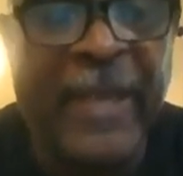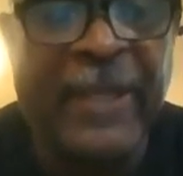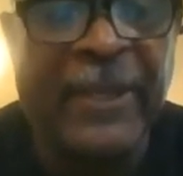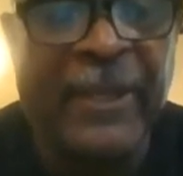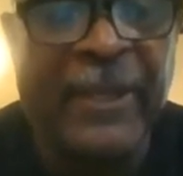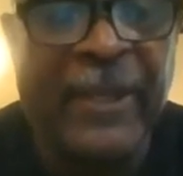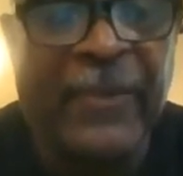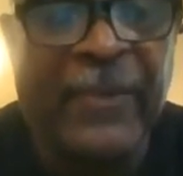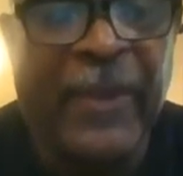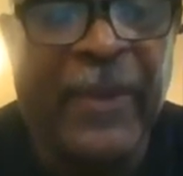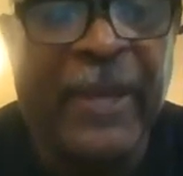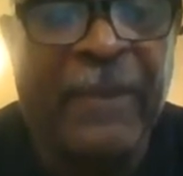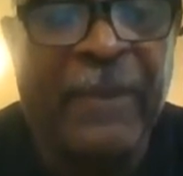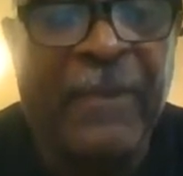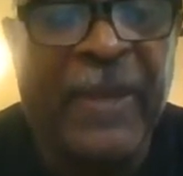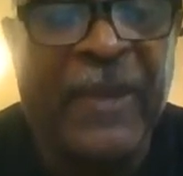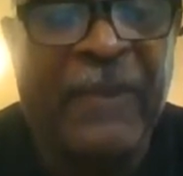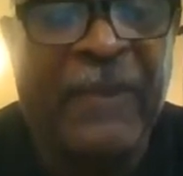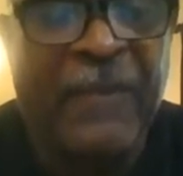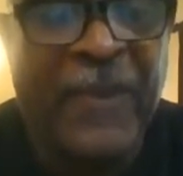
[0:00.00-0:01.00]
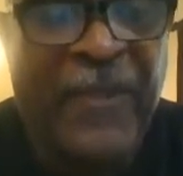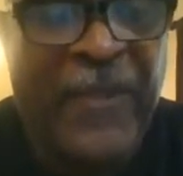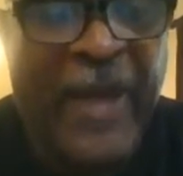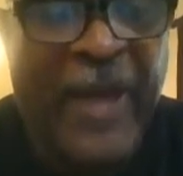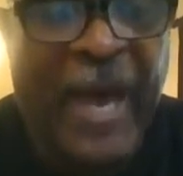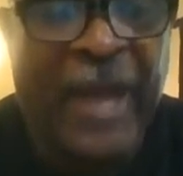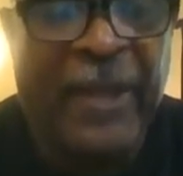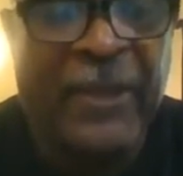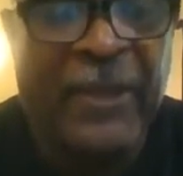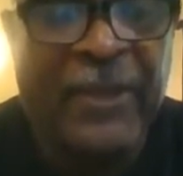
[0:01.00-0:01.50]
in Greek
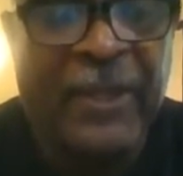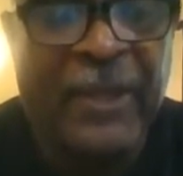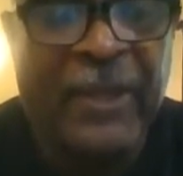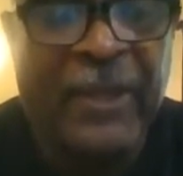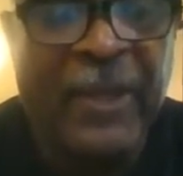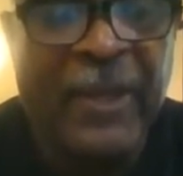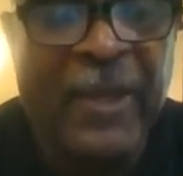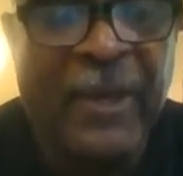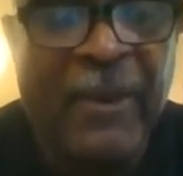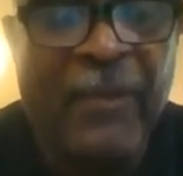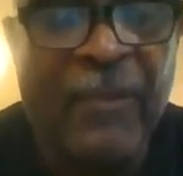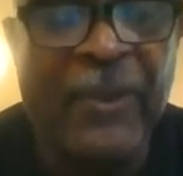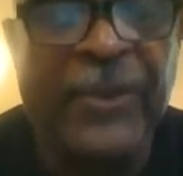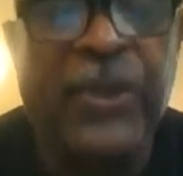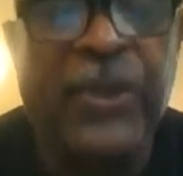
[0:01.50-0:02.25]
mythology was a